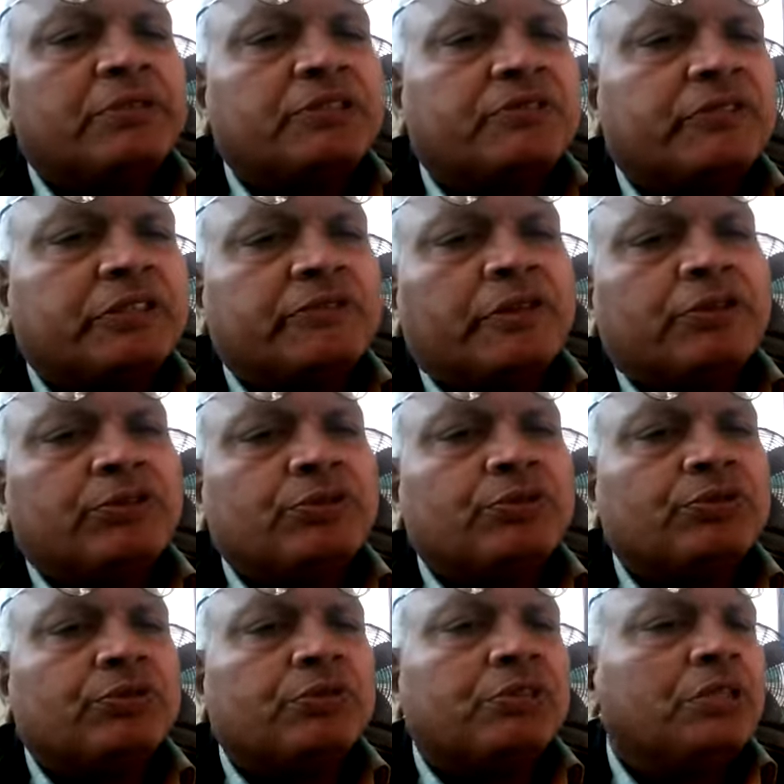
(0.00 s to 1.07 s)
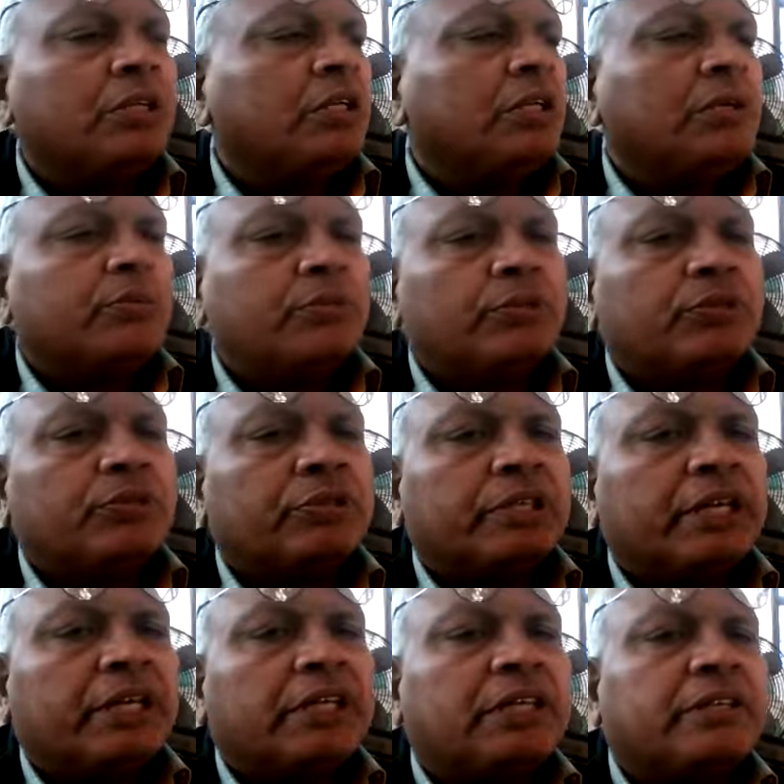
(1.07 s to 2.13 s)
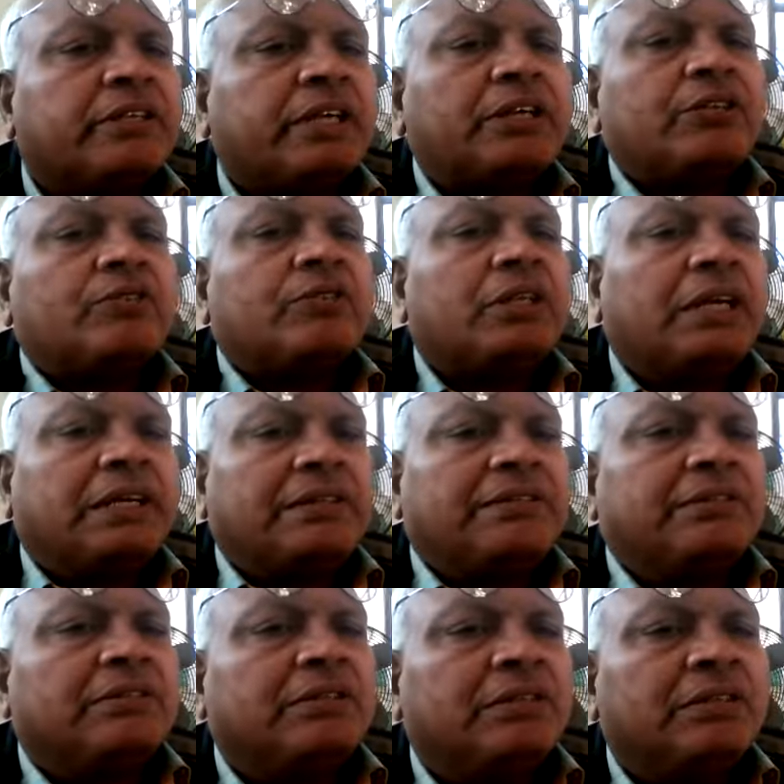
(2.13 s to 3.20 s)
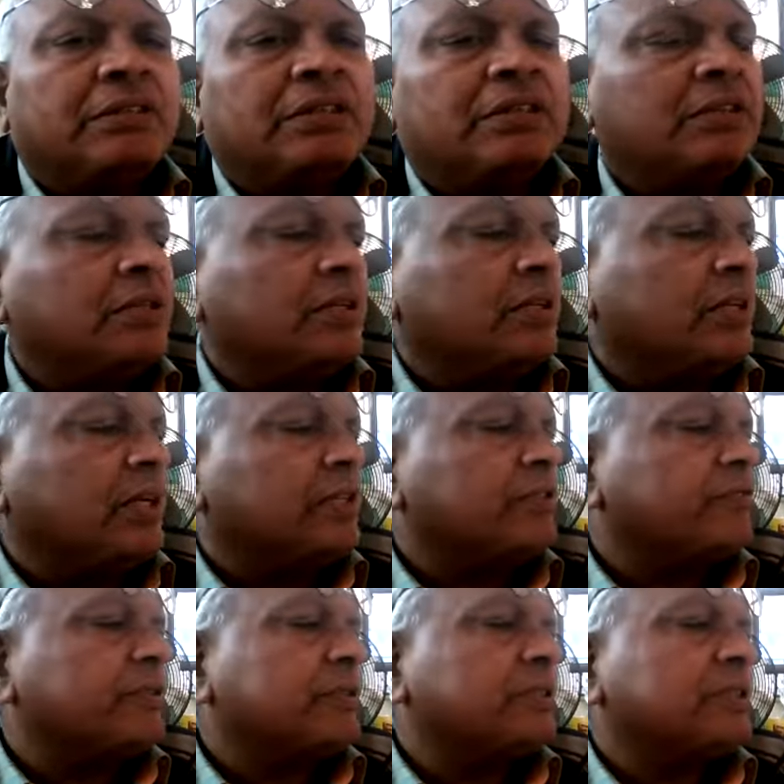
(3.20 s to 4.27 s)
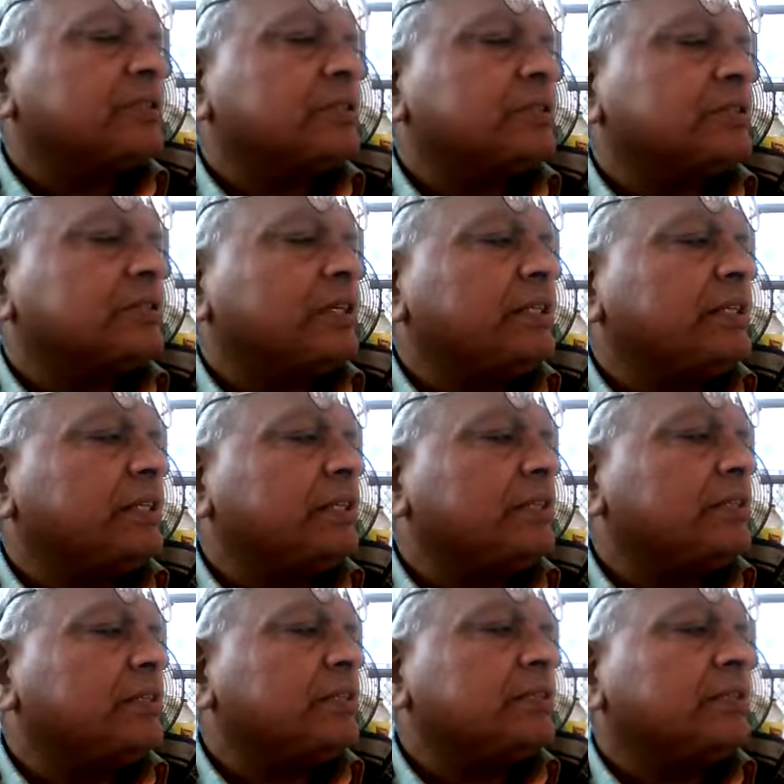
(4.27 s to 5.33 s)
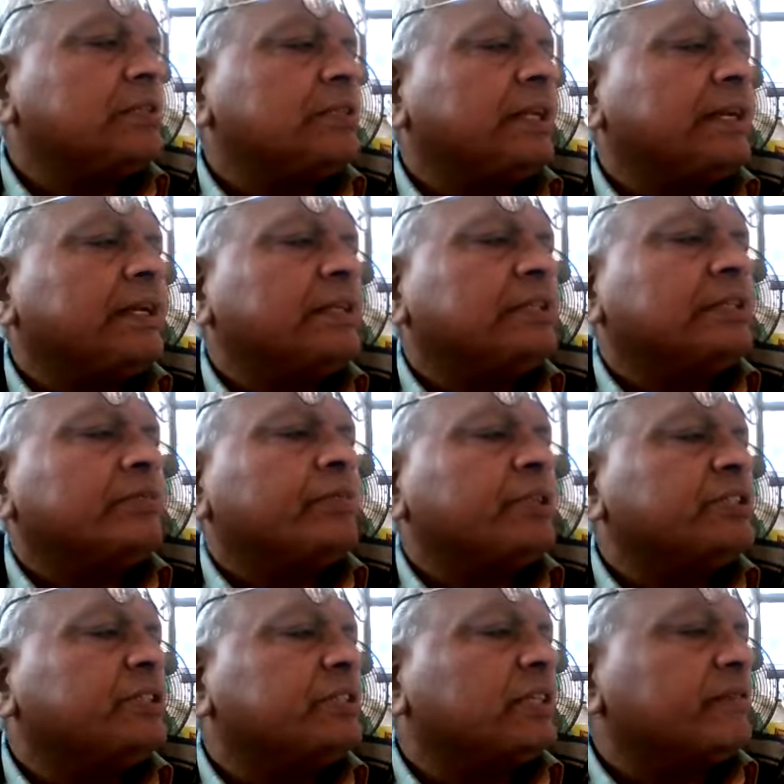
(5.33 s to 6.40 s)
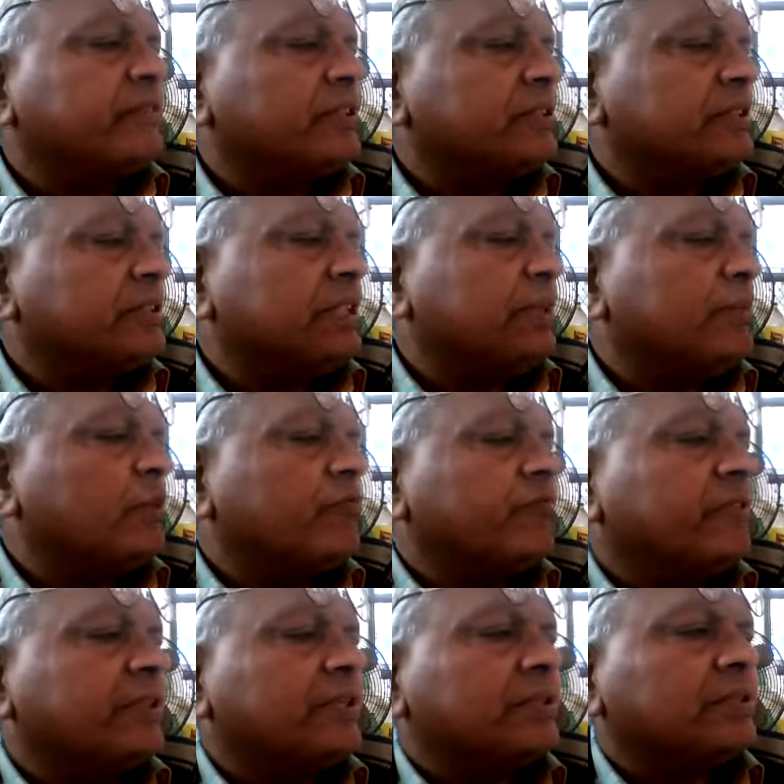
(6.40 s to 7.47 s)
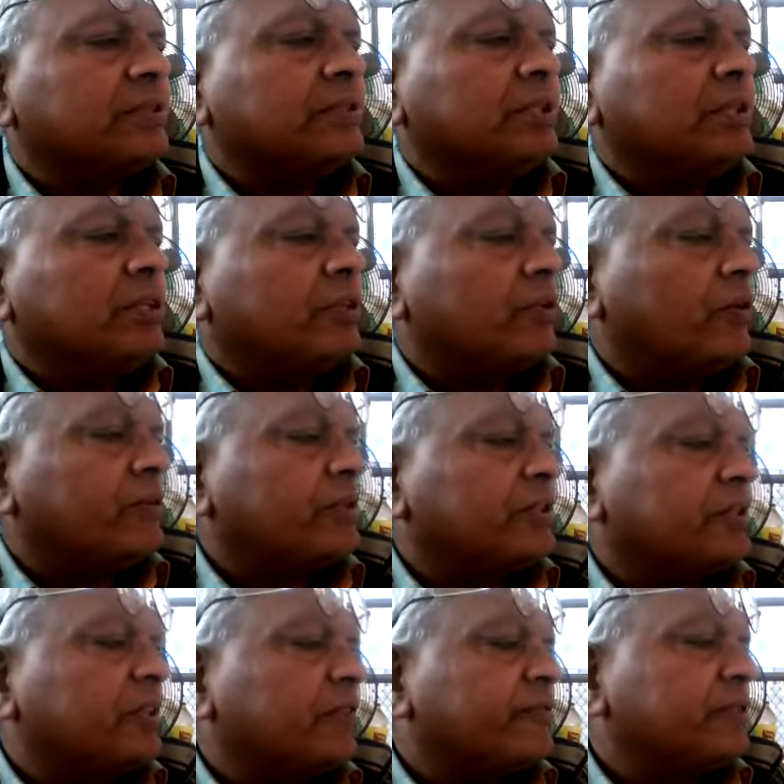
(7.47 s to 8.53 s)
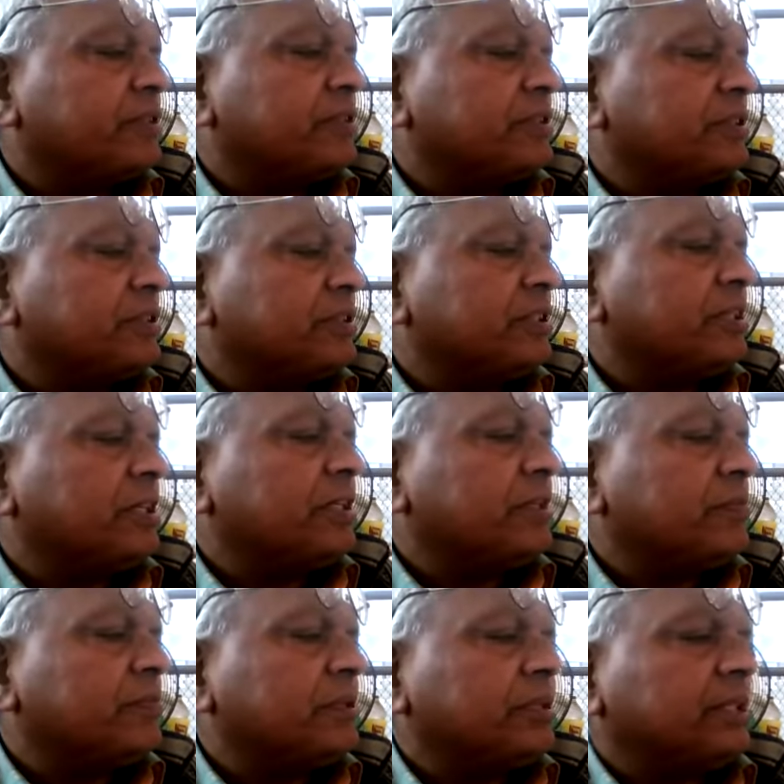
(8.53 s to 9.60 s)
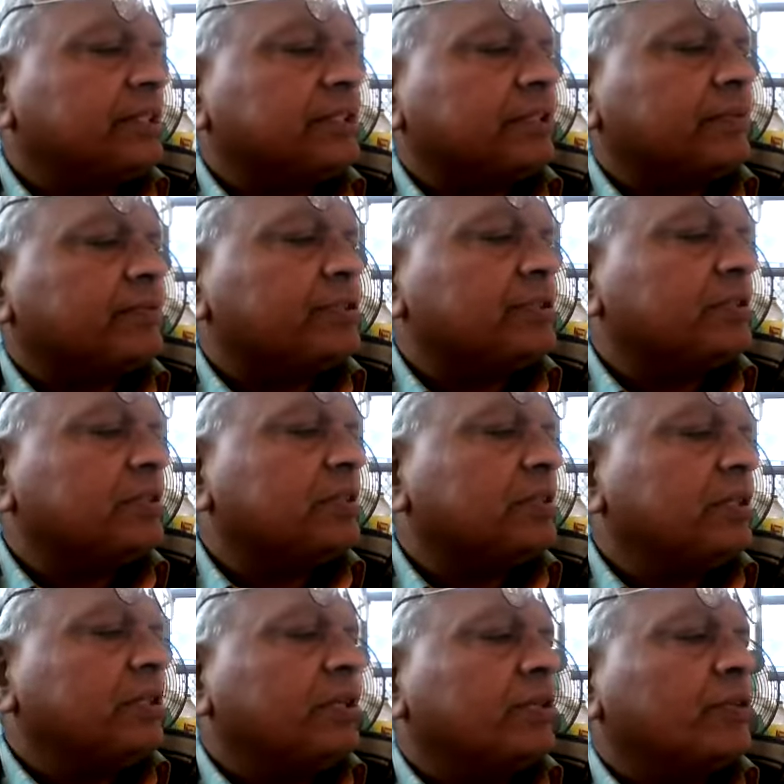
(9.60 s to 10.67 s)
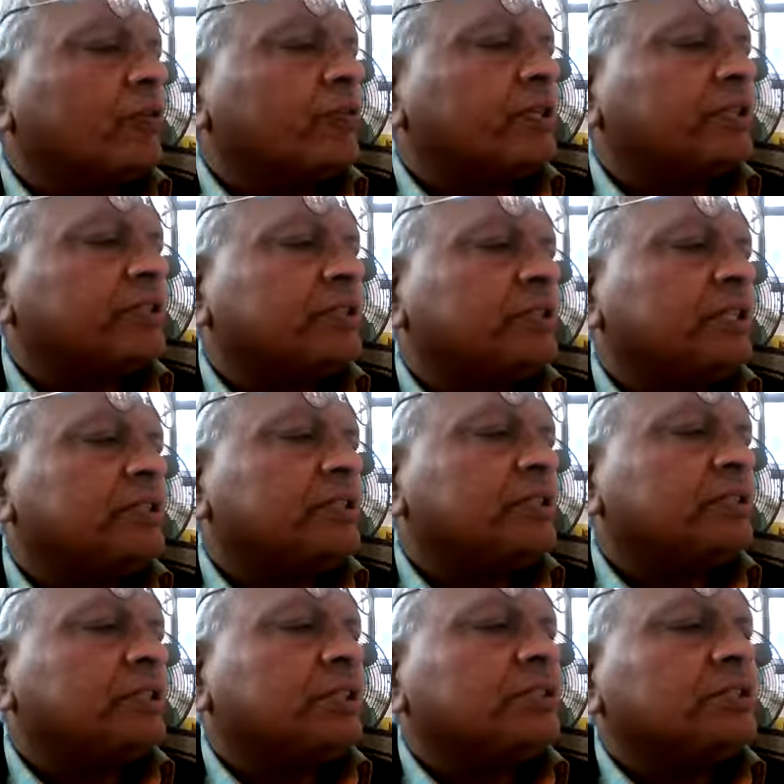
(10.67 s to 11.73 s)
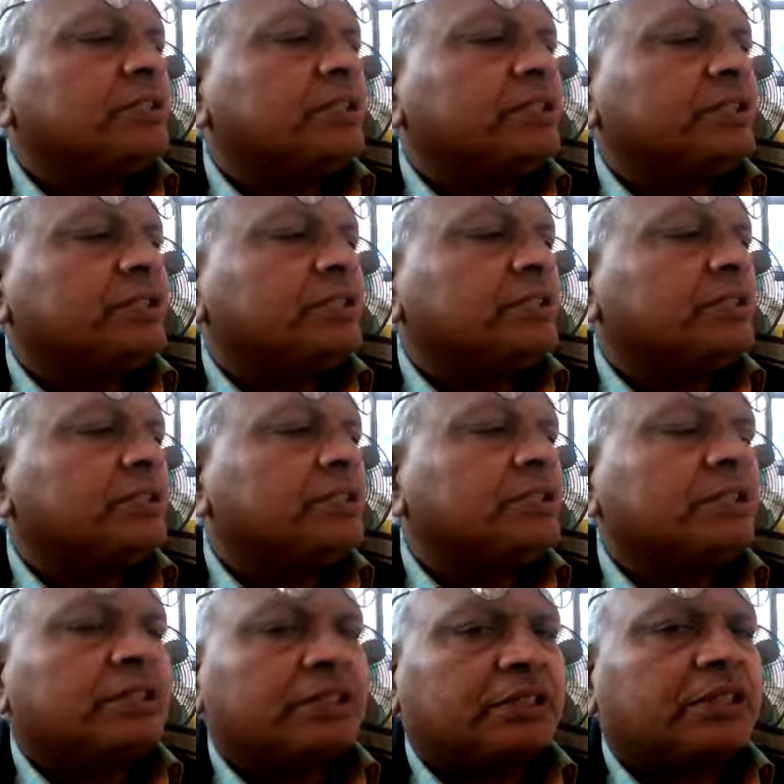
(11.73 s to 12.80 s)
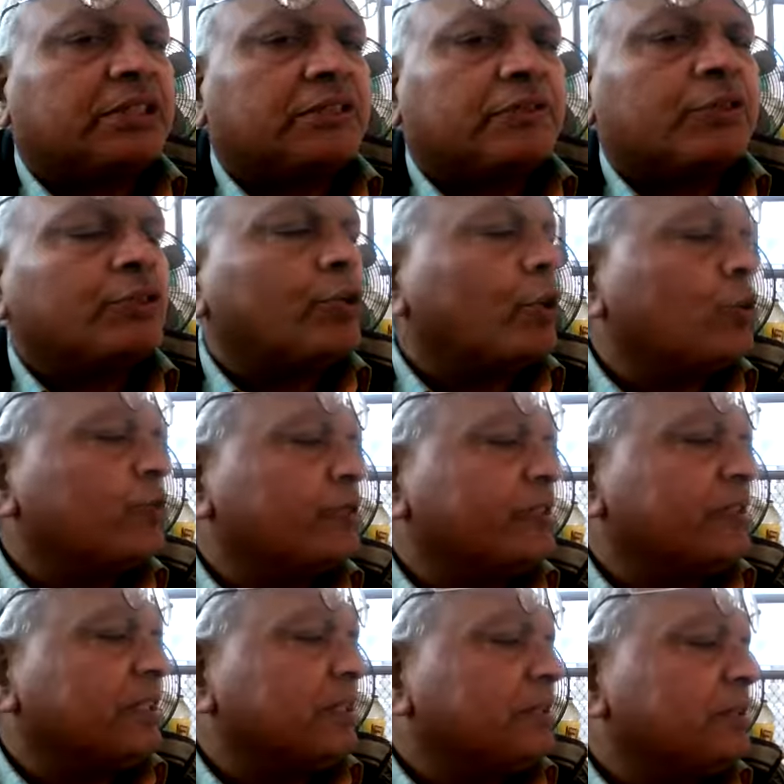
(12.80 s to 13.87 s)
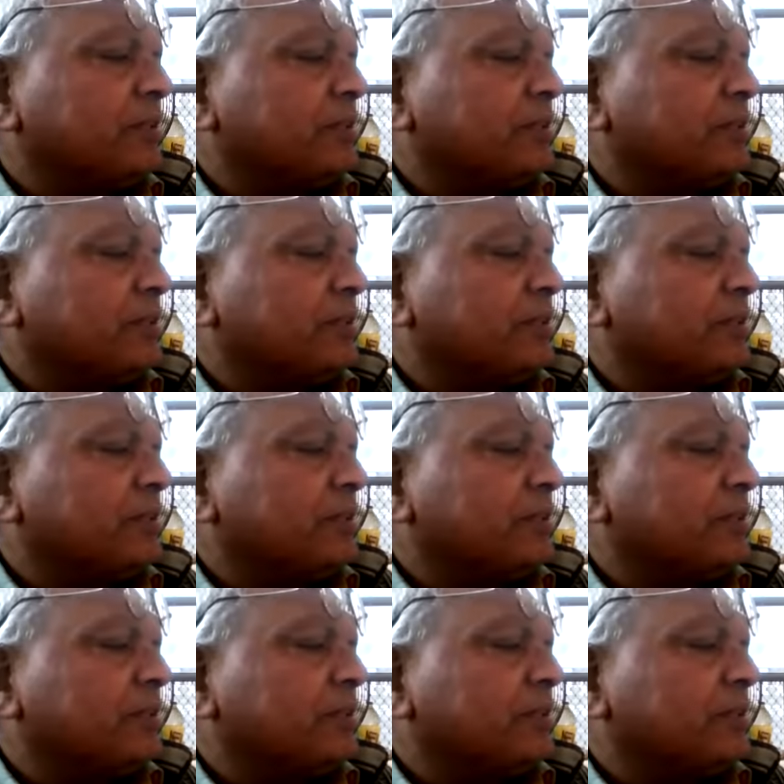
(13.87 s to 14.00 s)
You just have to use a book or diary and write on that. And it was this side diary, the date and budget reference, and name of work, contact reference, serial number, description, contacts agent, engineer, resident engineer, etc. These are all columns there.